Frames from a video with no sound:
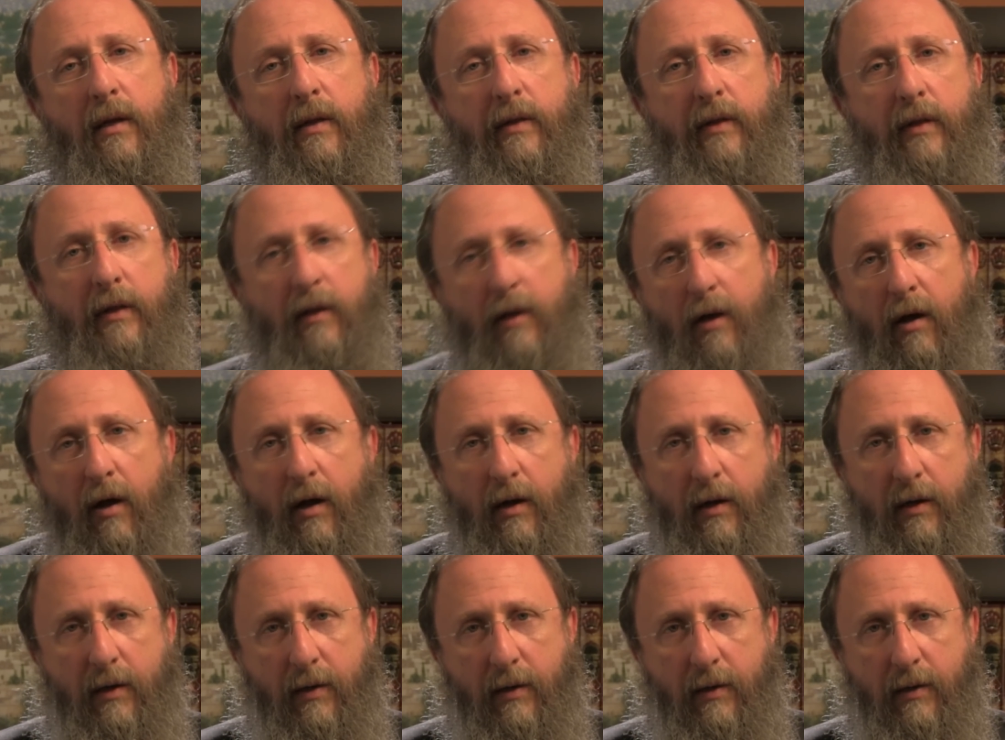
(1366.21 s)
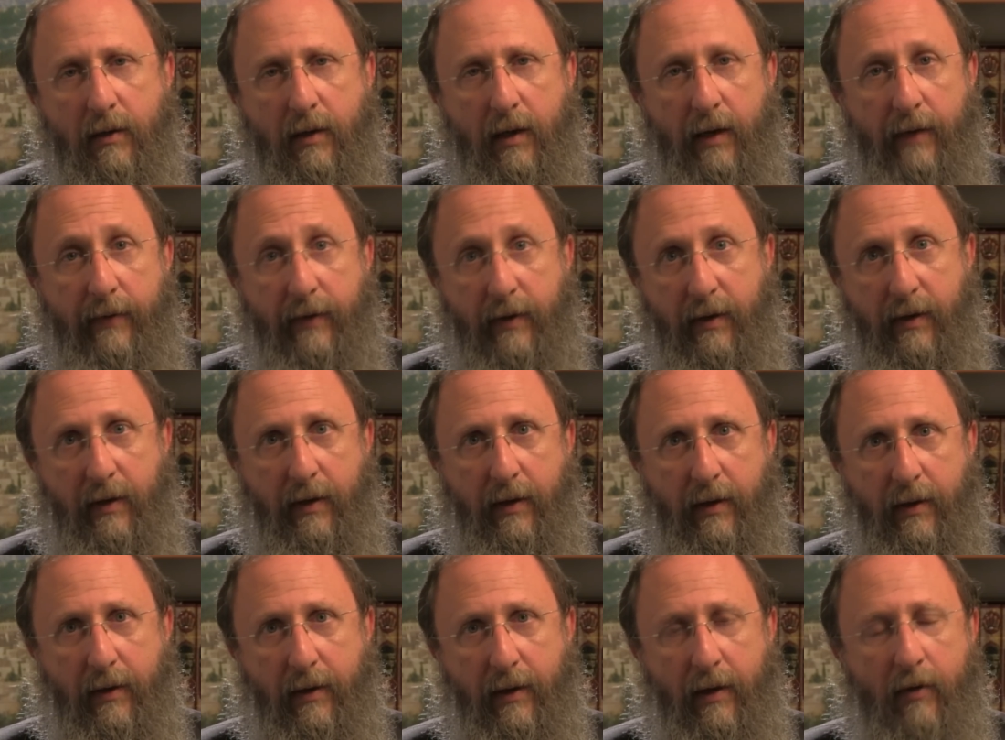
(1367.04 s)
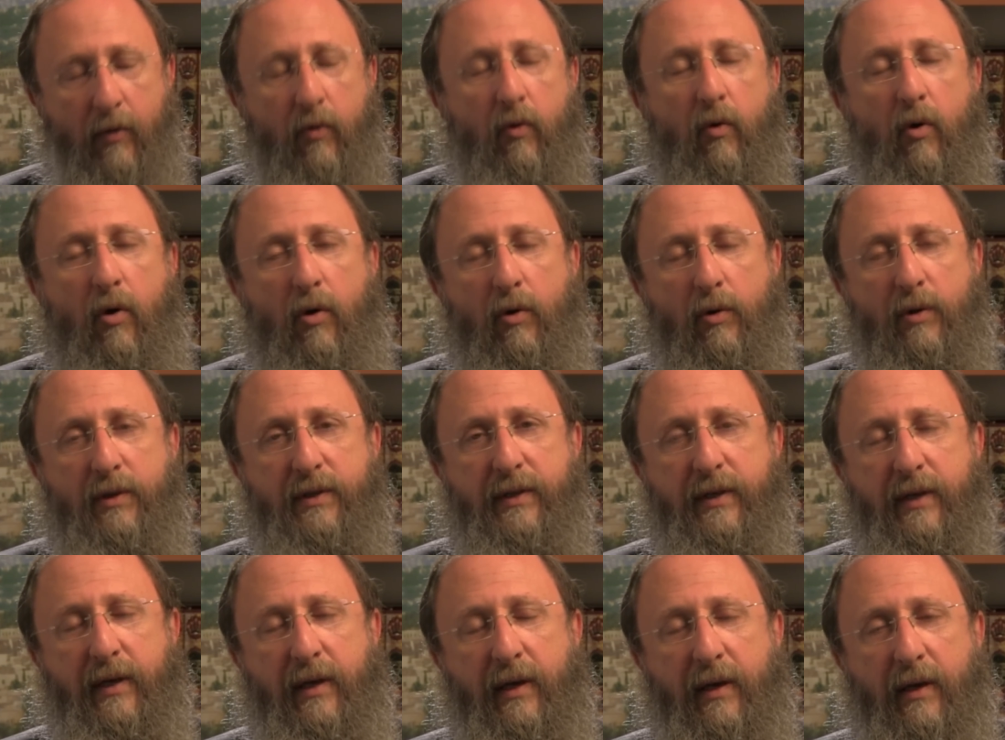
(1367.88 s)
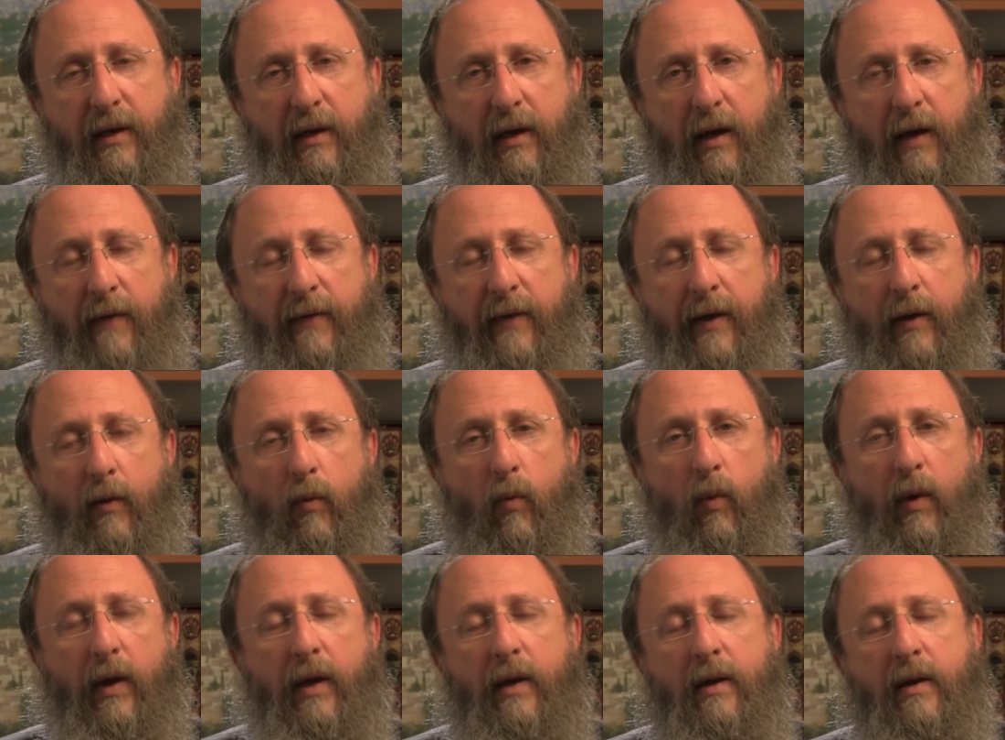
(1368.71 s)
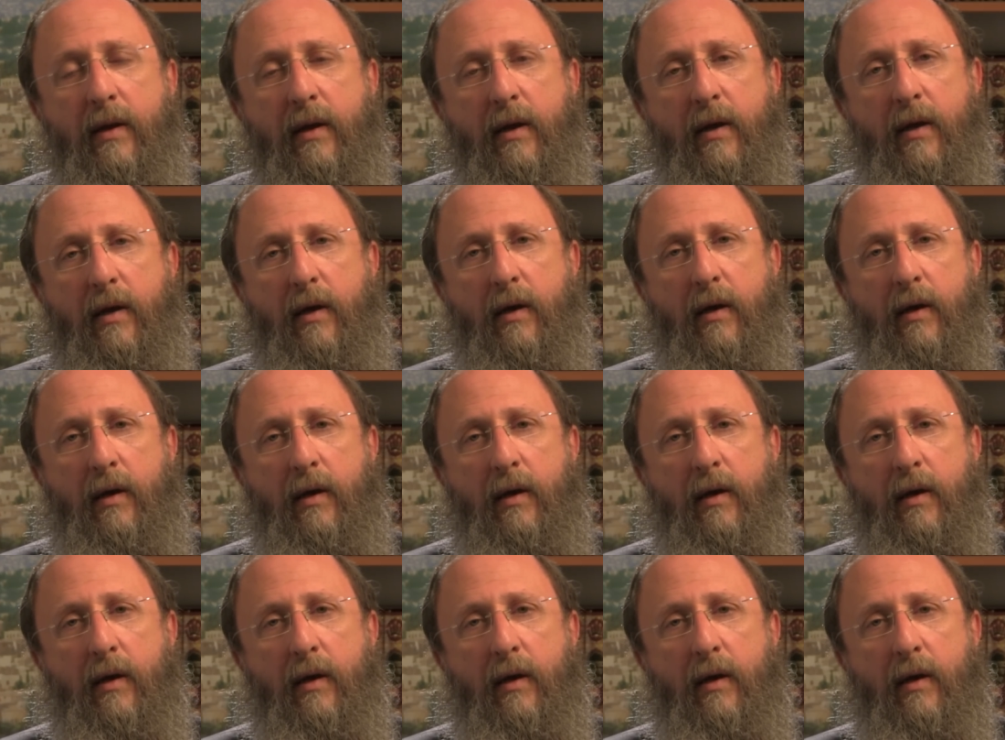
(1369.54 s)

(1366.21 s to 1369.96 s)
the lock and the key and who holds the key, and that when